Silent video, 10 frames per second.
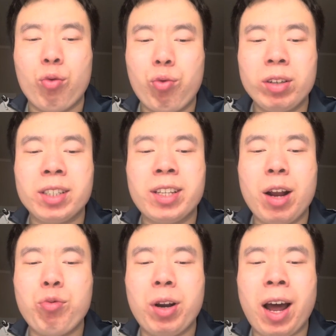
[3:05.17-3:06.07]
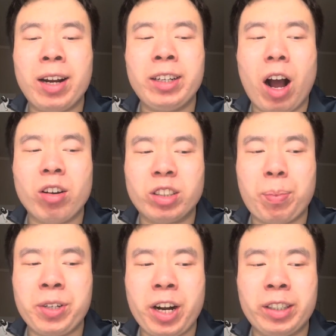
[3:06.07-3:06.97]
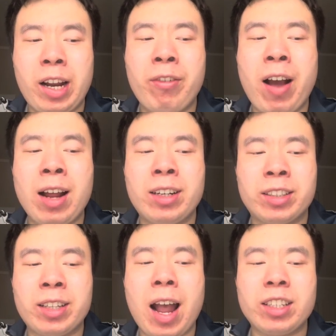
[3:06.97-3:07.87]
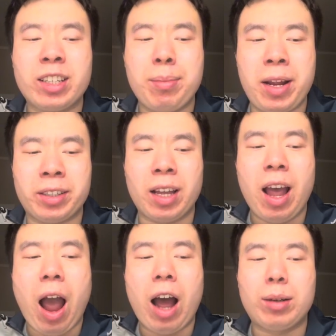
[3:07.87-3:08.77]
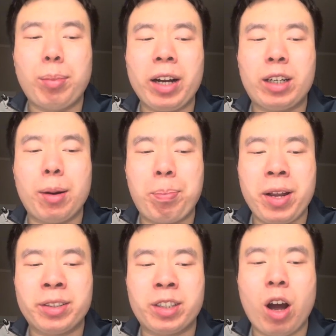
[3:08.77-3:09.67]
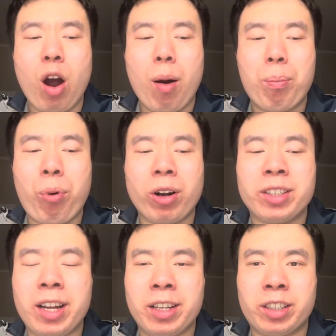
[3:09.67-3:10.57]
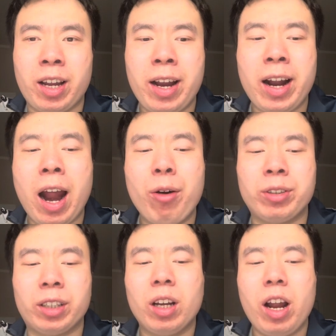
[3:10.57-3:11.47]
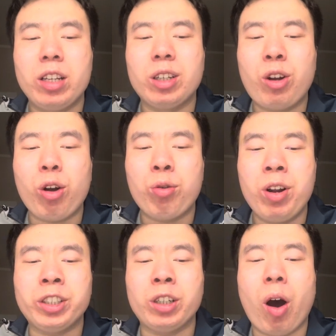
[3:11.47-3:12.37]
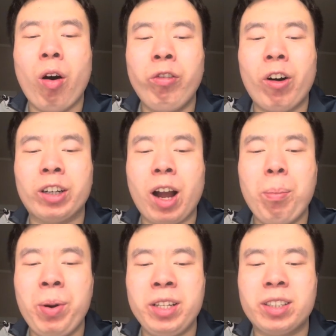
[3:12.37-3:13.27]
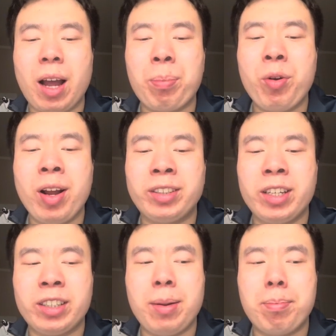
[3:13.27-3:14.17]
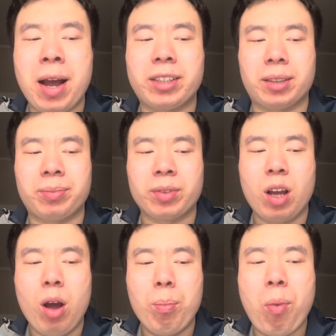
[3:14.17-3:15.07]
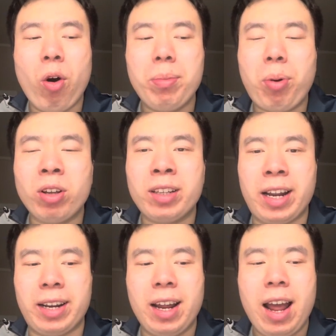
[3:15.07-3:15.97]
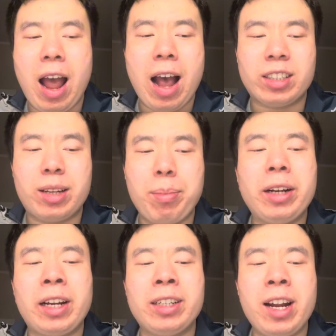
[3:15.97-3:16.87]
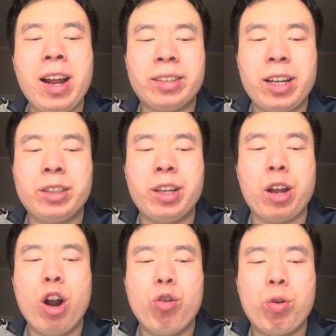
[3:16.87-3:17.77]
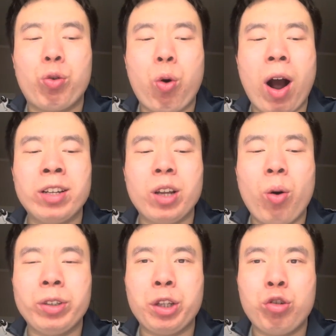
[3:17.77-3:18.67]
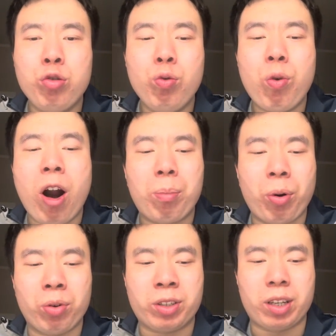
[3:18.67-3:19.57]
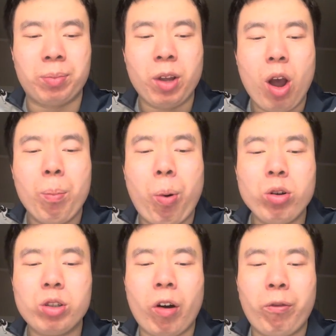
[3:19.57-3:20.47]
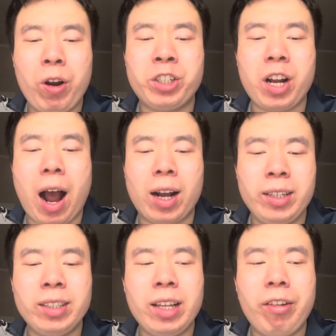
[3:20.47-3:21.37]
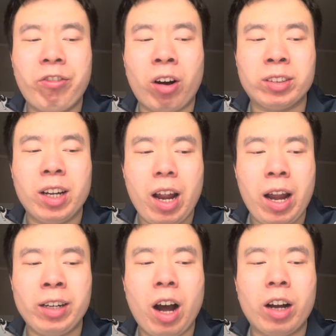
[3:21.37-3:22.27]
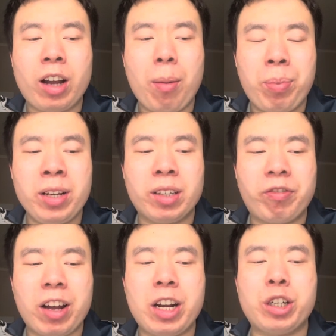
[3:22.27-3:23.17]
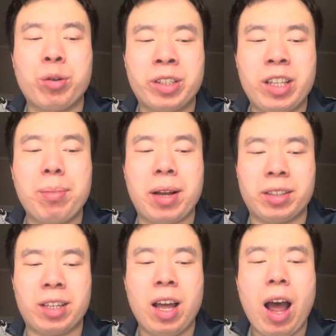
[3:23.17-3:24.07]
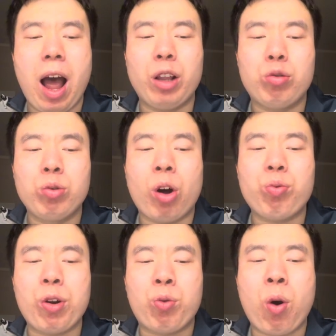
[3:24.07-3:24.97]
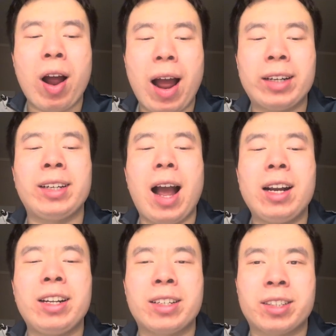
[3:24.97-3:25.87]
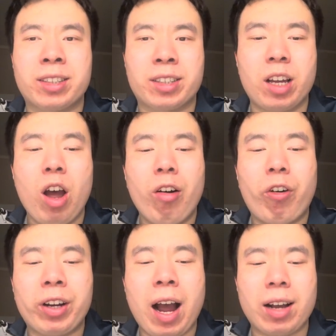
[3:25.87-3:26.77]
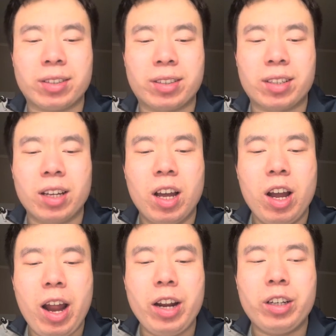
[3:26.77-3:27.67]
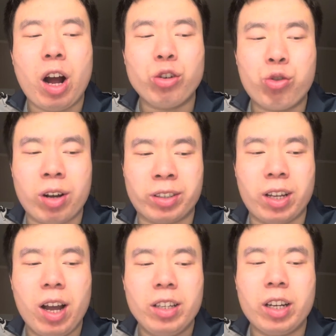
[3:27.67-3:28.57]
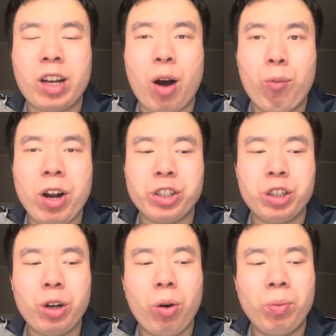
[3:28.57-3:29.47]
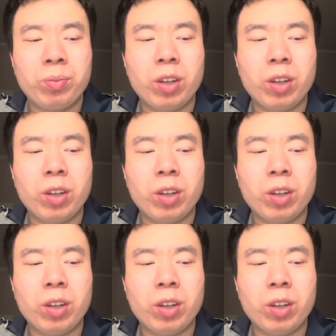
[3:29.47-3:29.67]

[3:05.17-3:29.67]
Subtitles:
rather than relying on subjective analyst estimates and market-based proxies inherent in the calculation of a company's WACC method. More importantly, estimating Eacc requires only two variables, both of which are easily found in a company's financial statement and do not require an analyst's forecasts. In contrast, the conventional